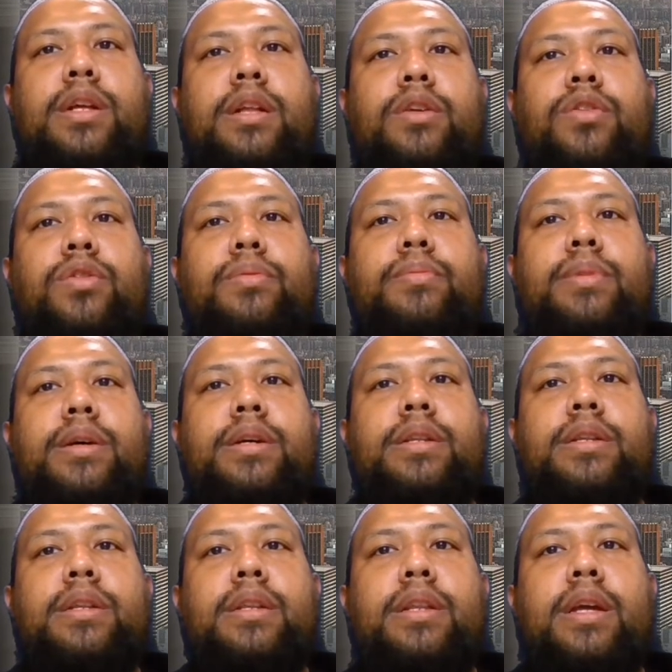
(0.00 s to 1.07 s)

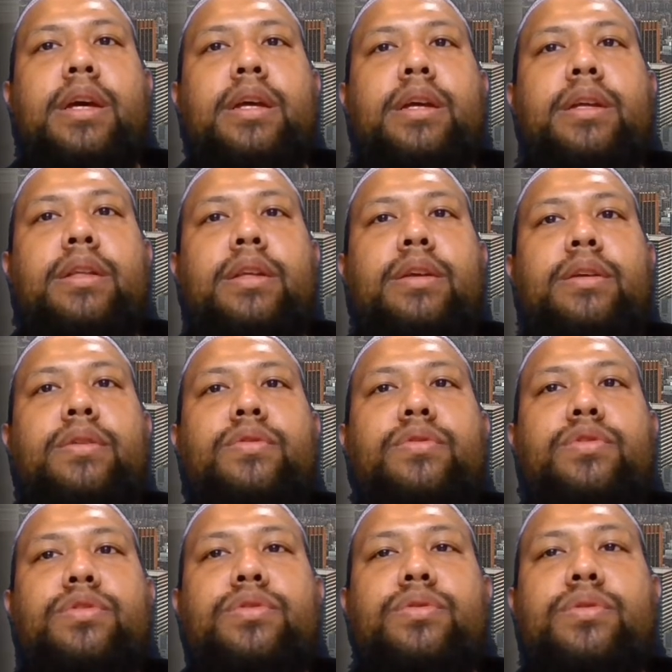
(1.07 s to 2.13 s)
equipment that
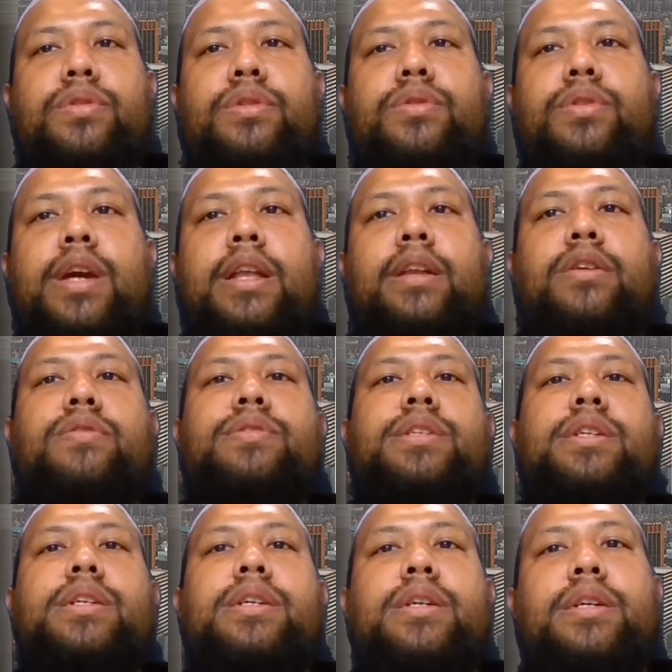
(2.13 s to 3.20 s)
you can
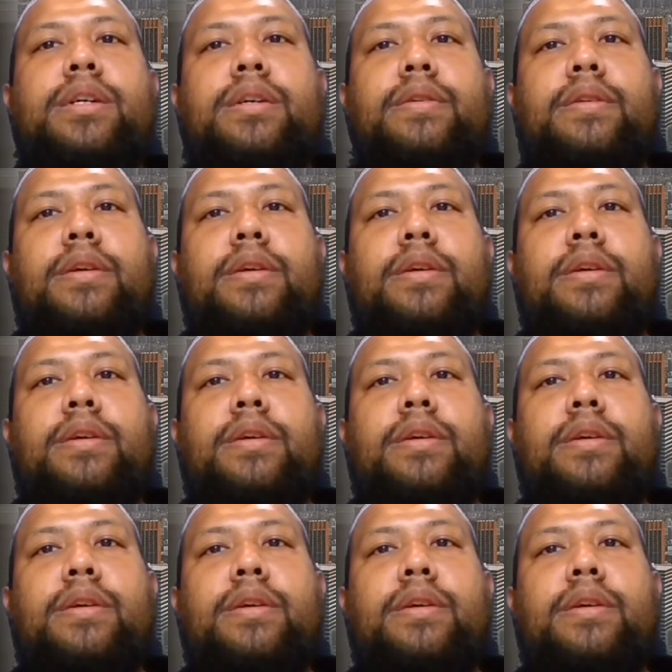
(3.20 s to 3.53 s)
consider.